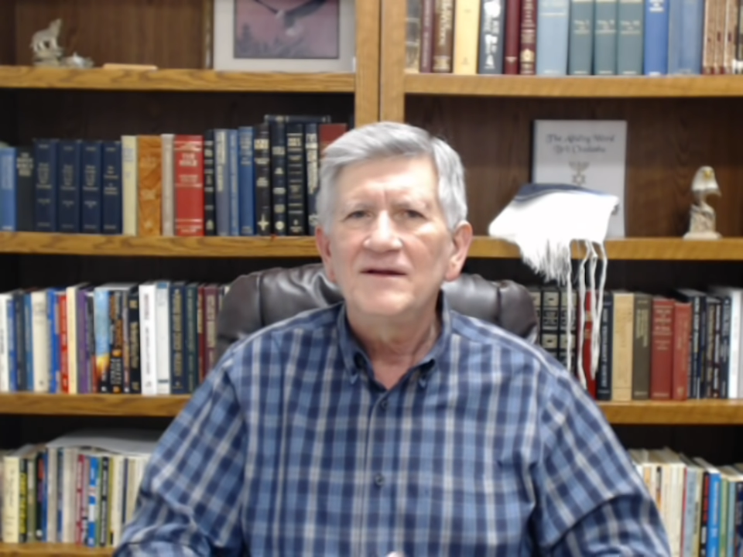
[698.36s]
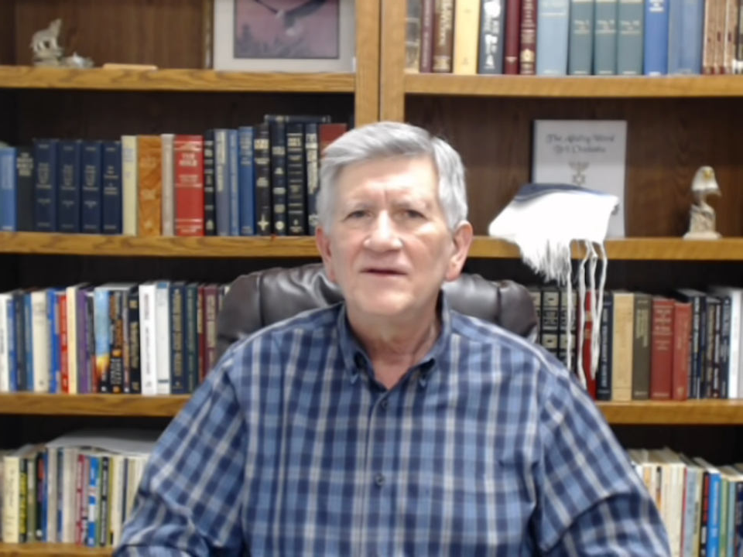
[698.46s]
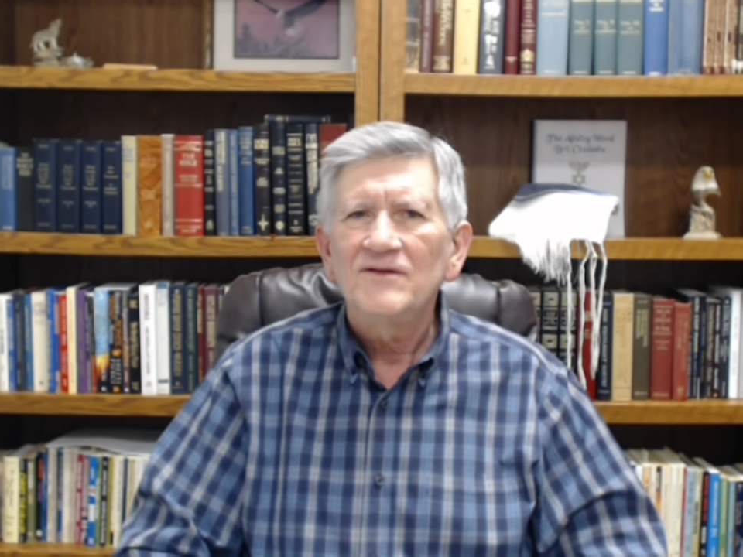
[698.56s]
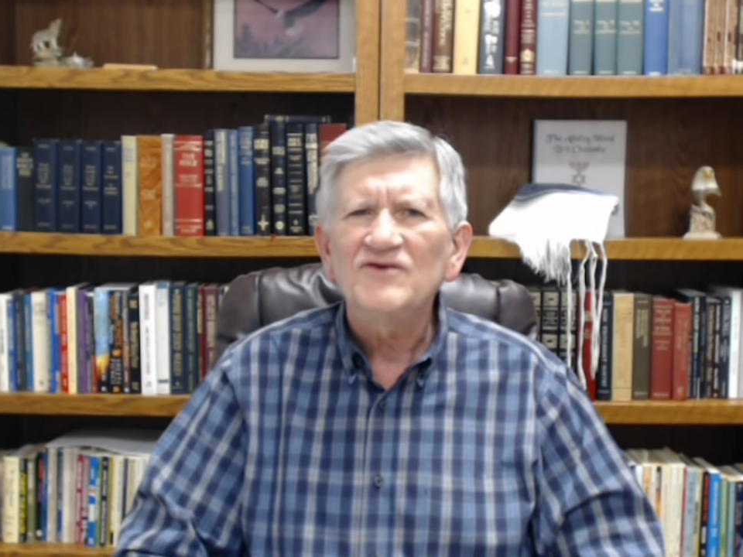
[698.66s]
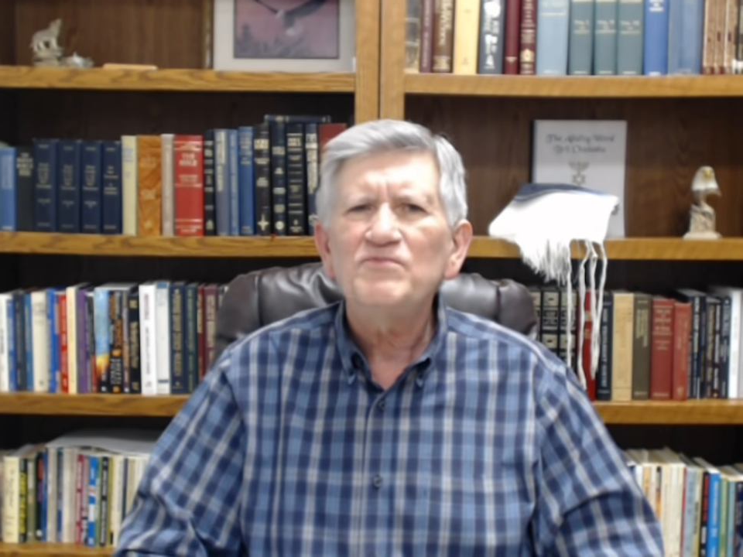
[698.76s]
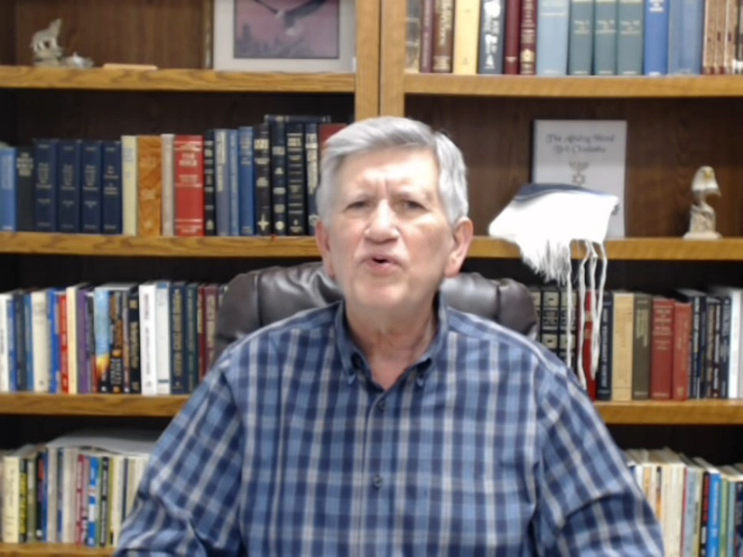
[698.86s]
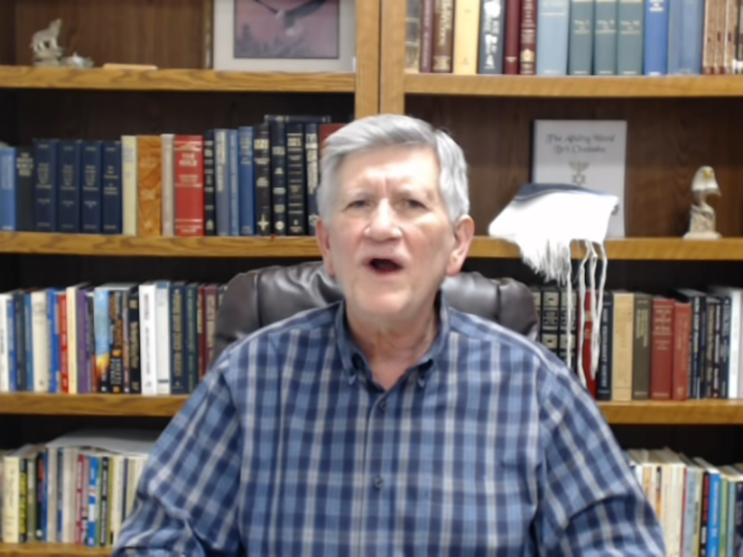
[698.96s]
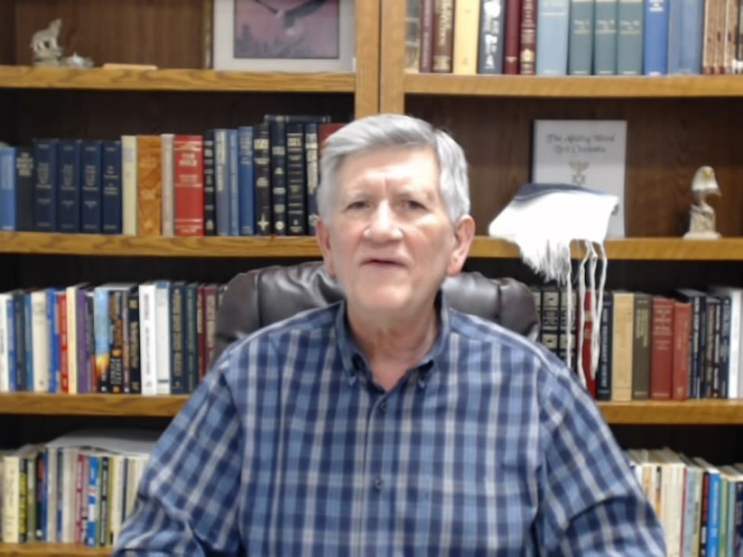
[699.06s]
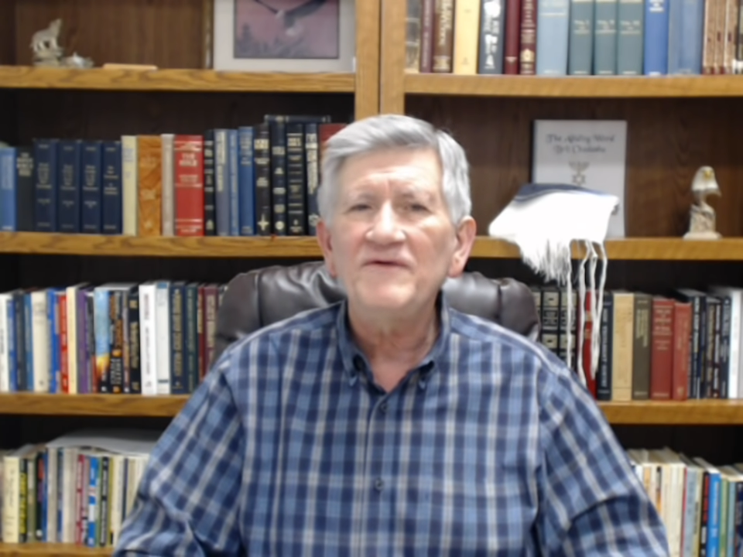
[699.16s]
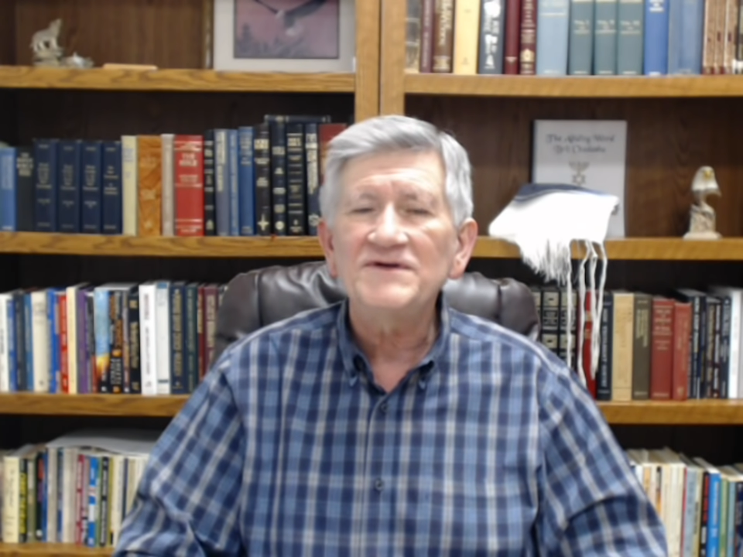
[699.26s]
Those
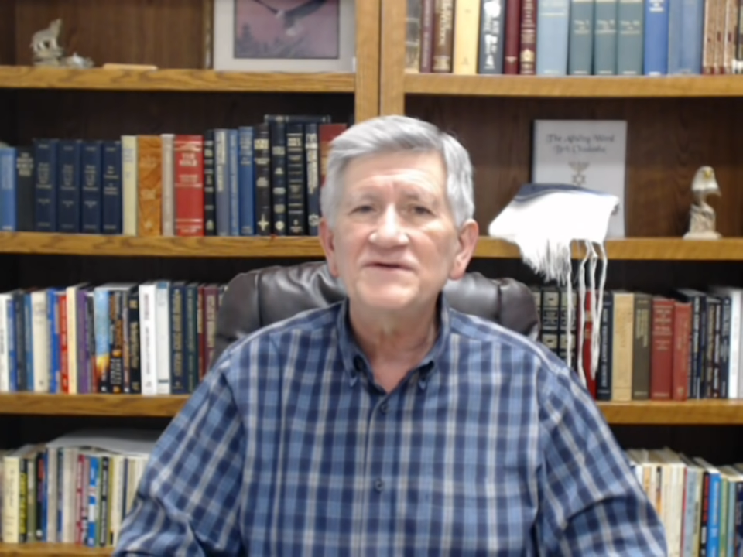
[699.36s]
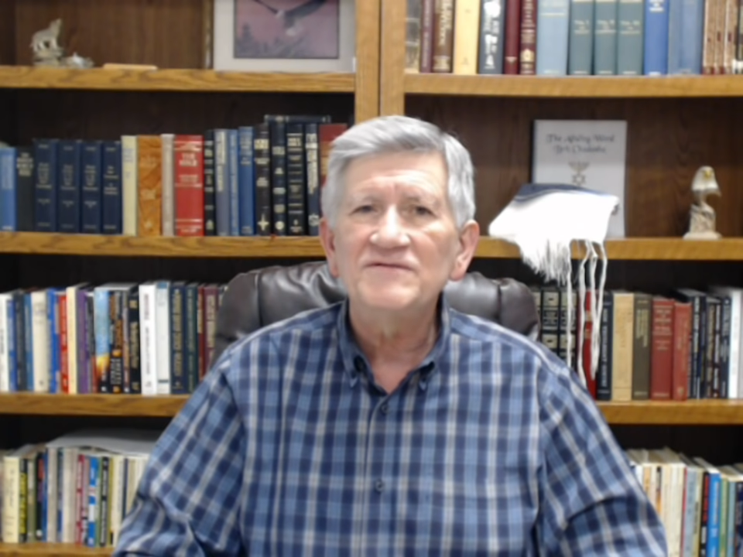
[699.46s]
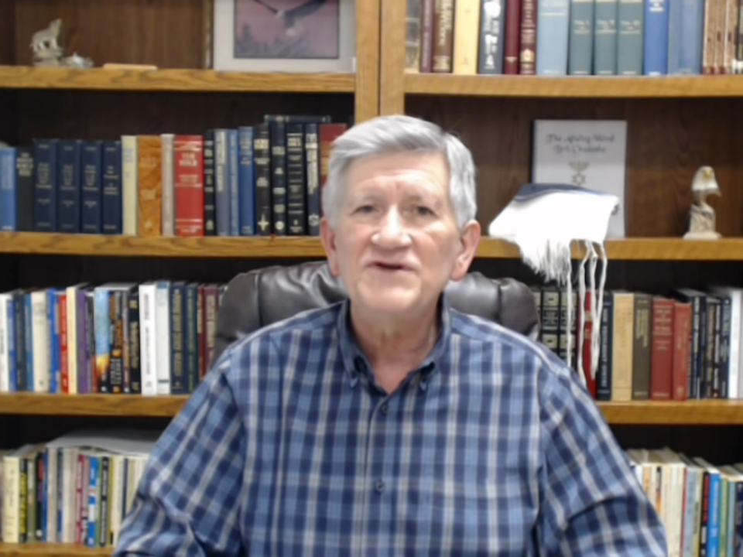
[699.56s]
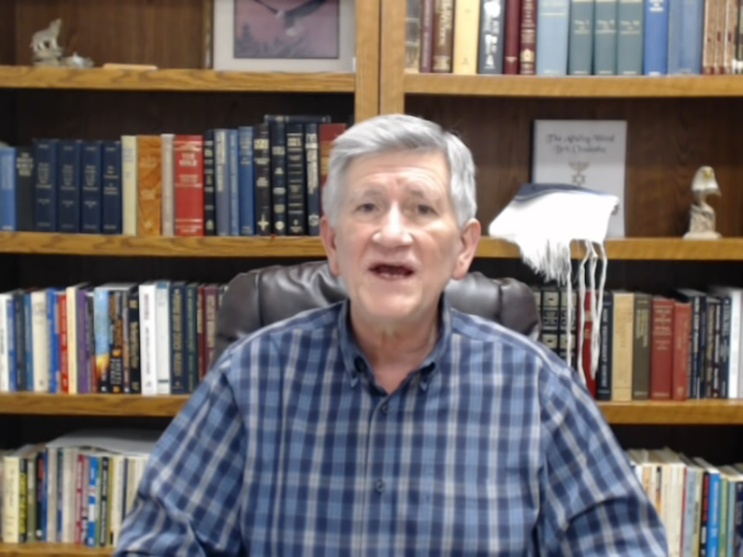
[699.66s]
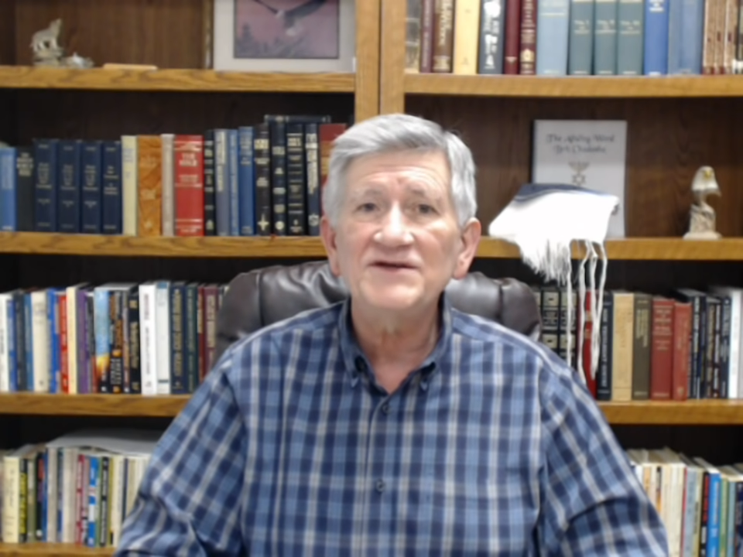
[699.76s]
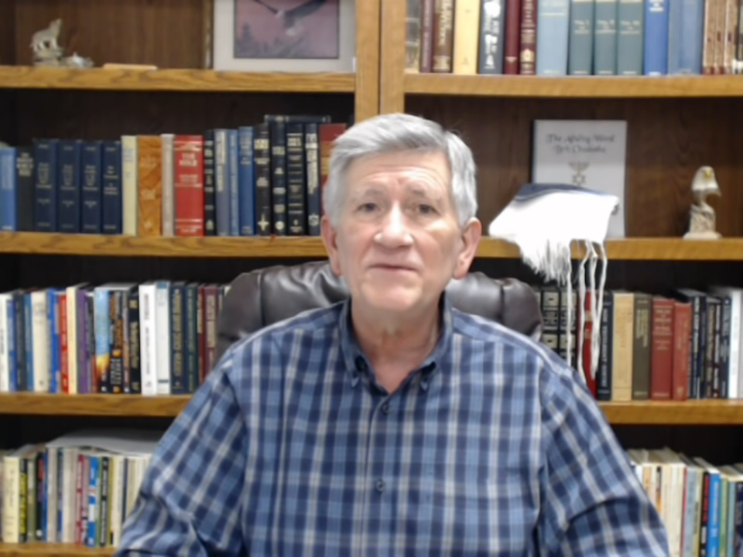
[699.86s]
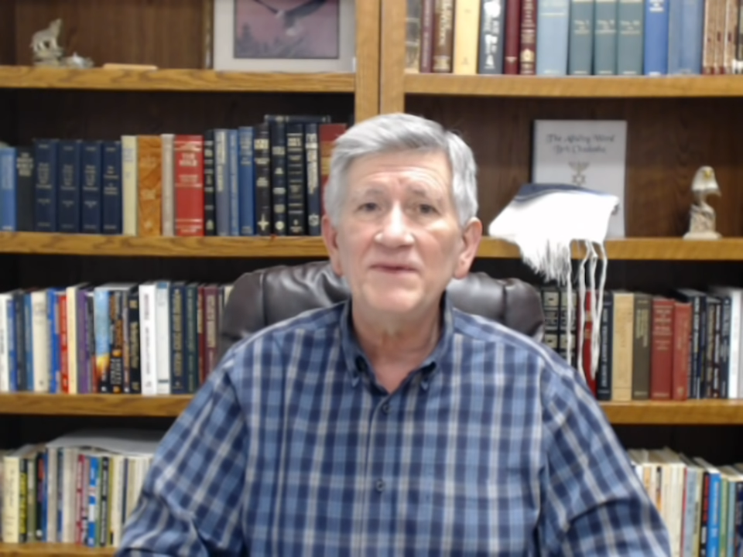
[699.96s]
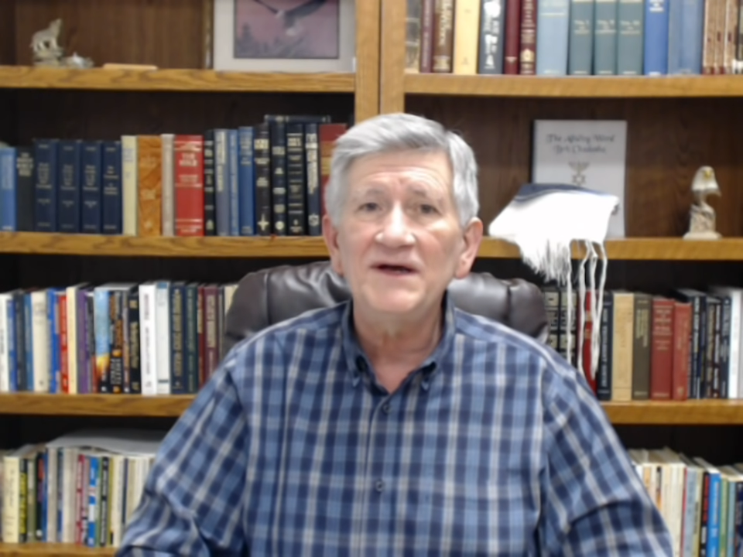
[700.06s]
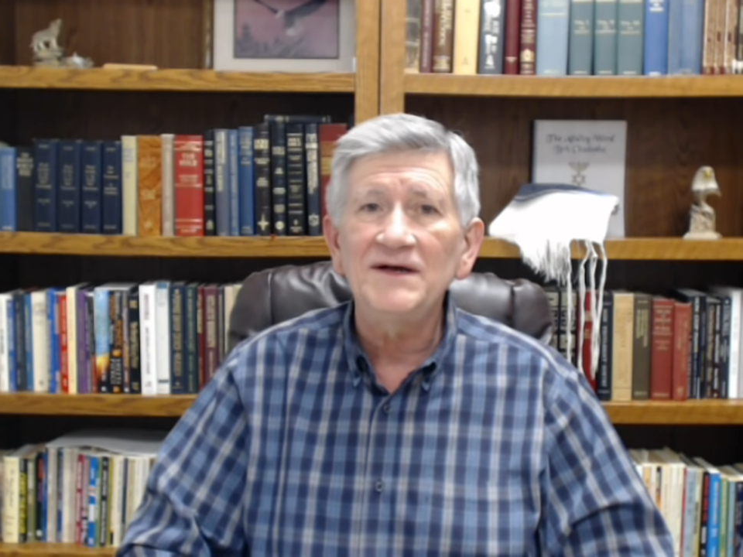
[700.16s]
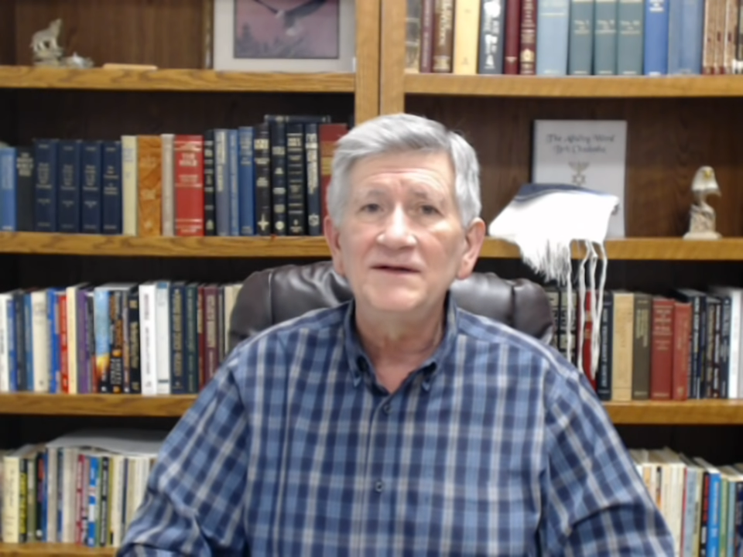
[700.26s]
prophets of
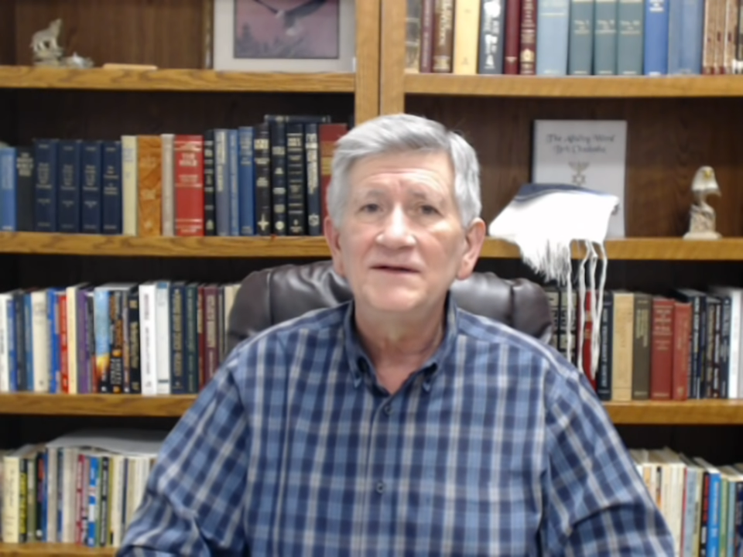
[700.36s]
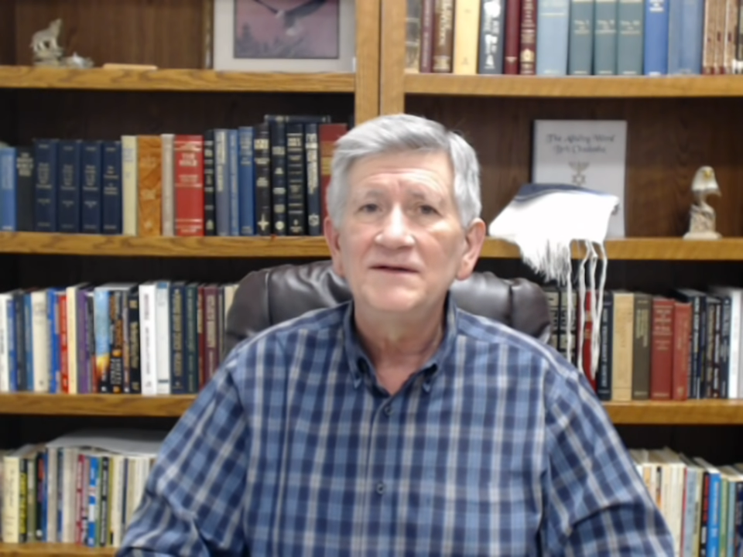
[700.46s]
Jezebel,